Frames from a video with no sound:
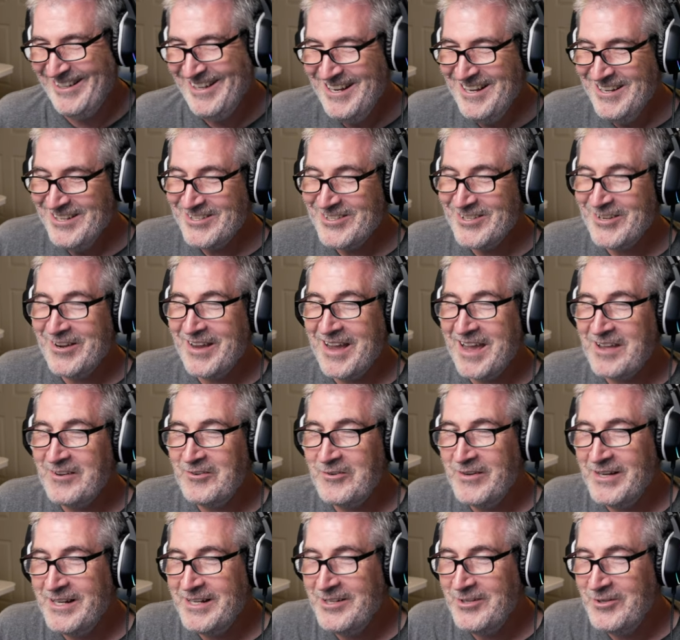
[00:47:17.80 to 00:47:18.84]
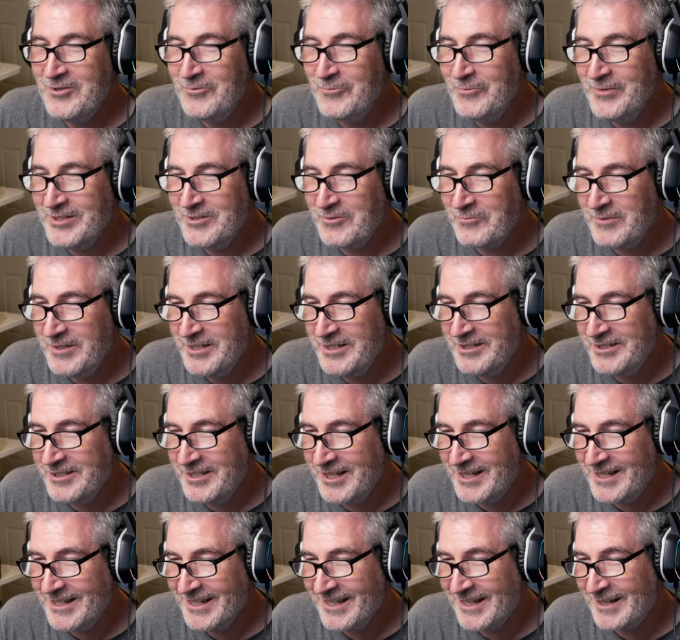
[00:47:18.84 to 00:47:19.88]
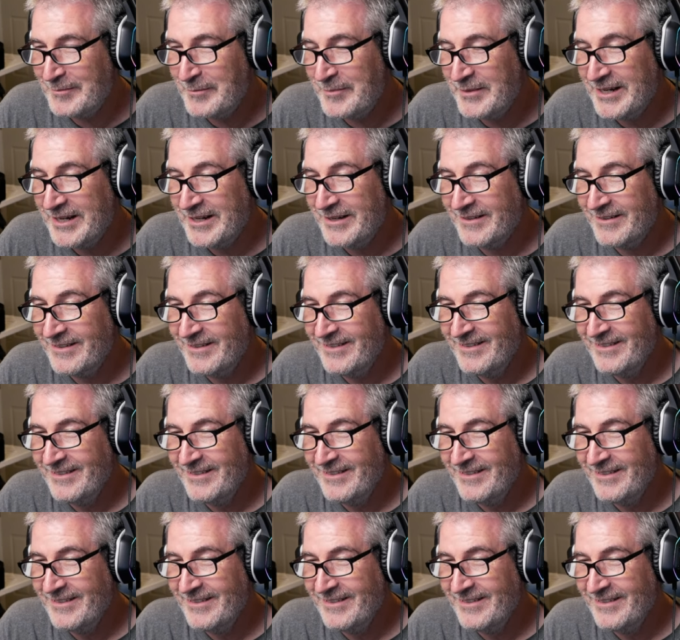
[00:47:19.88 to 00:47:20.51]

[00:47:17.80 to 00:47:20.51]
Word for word: So how do I know which one you're talking about?